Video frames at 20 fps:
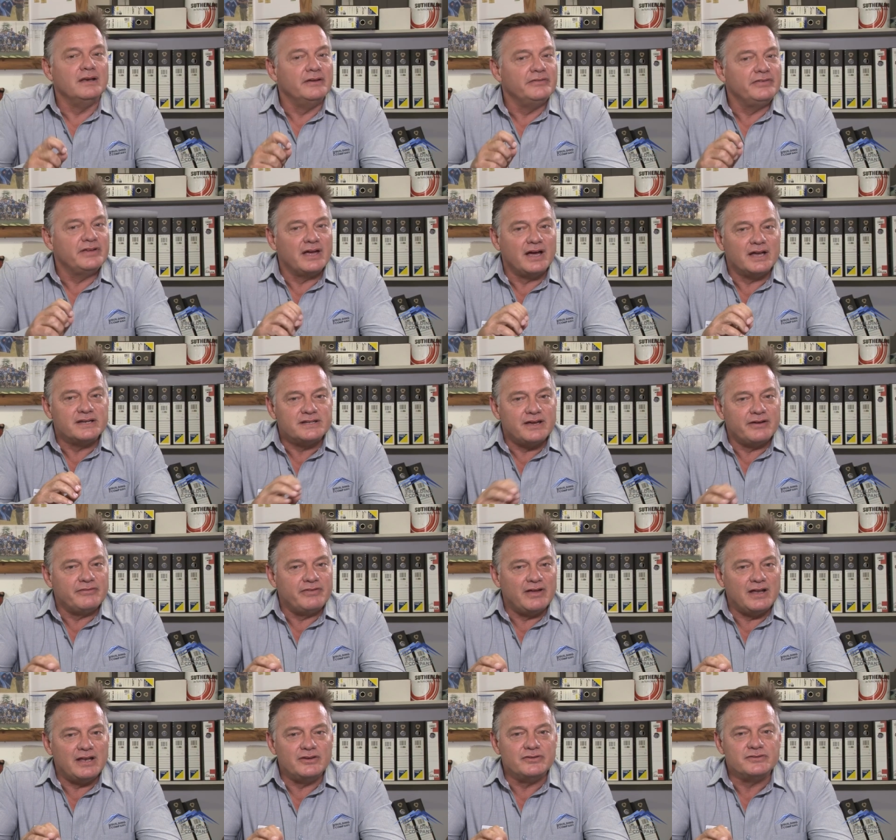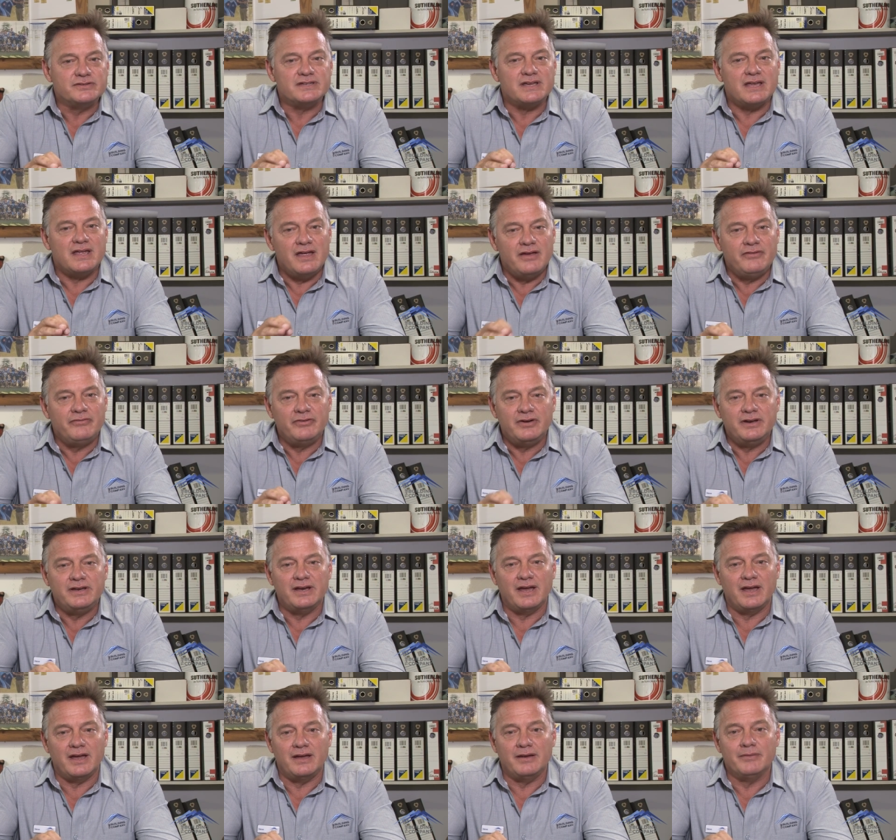Living out our values every
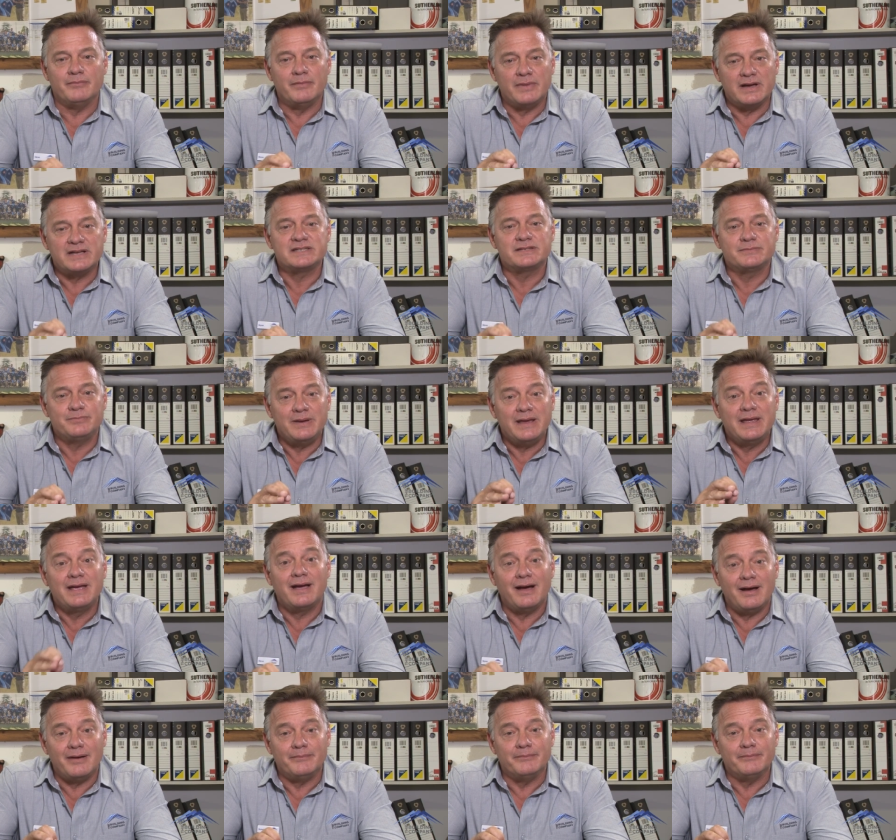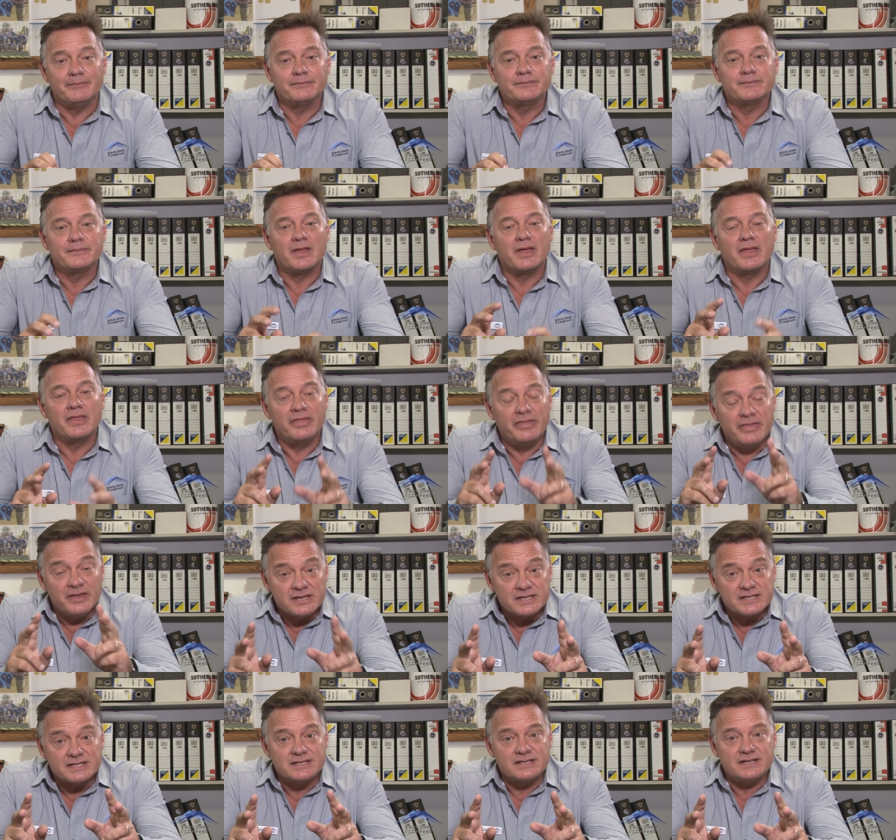day must become
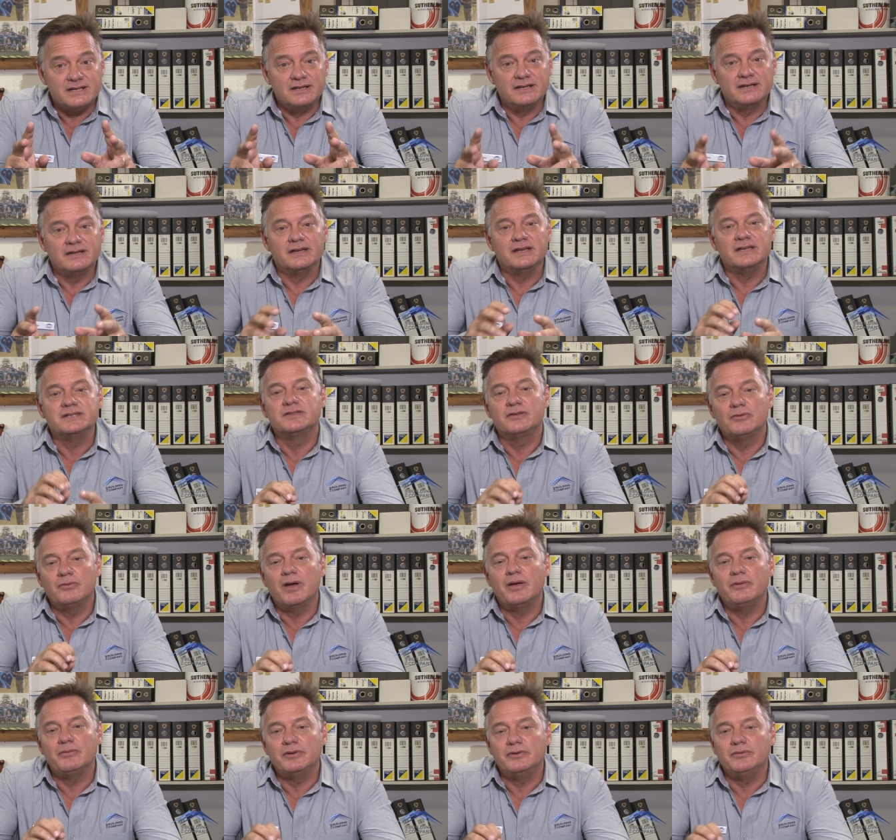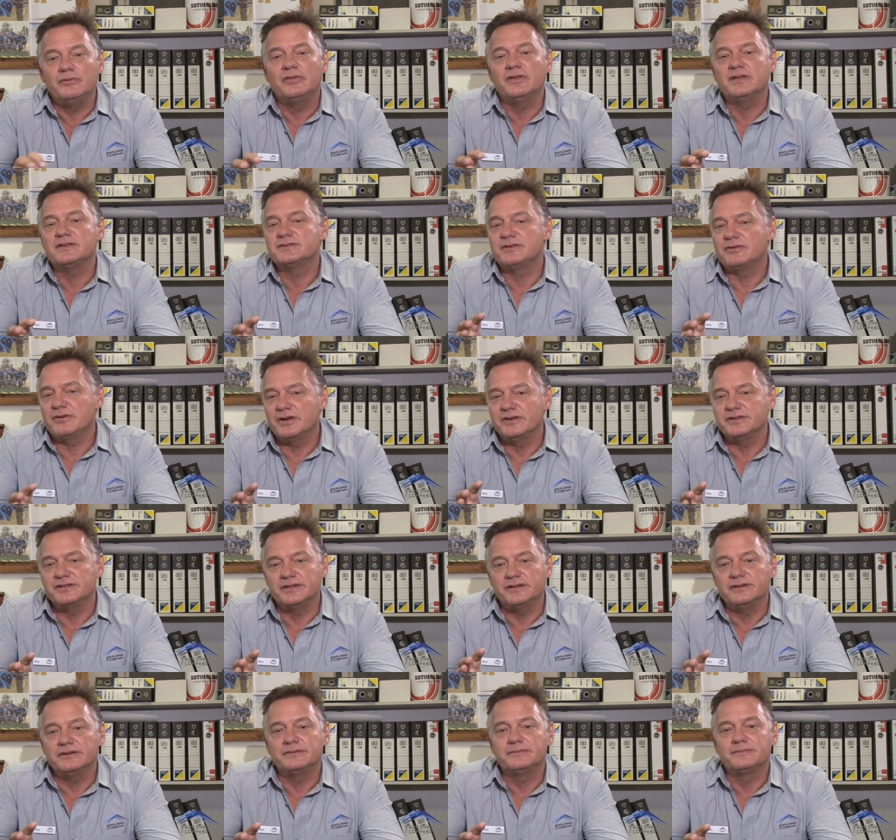this is the way we do things around
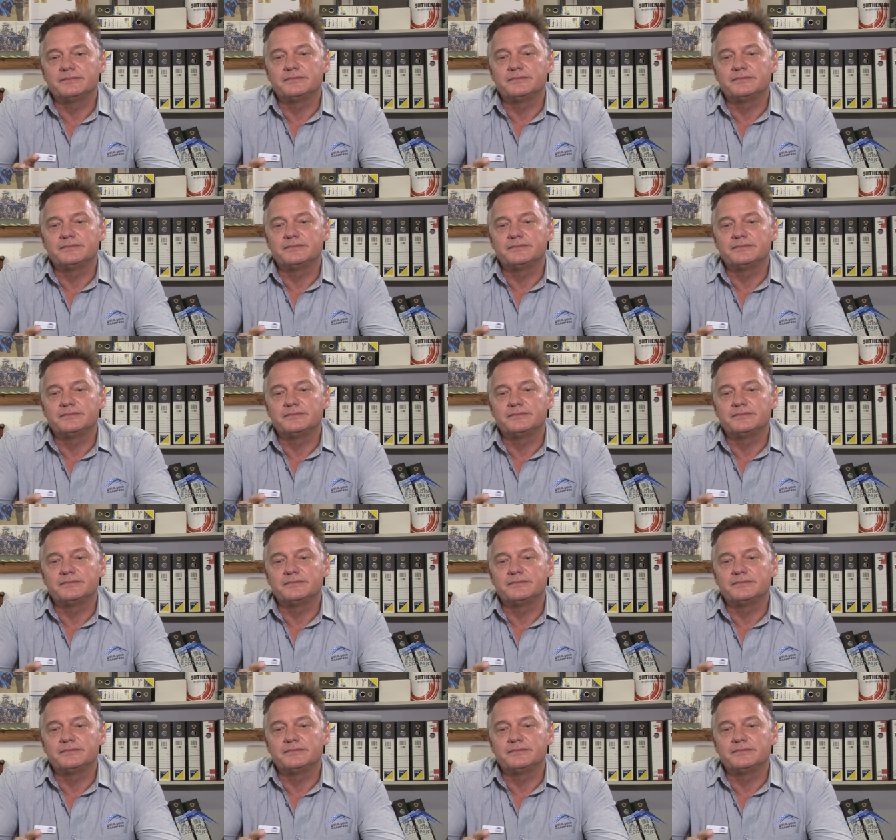here.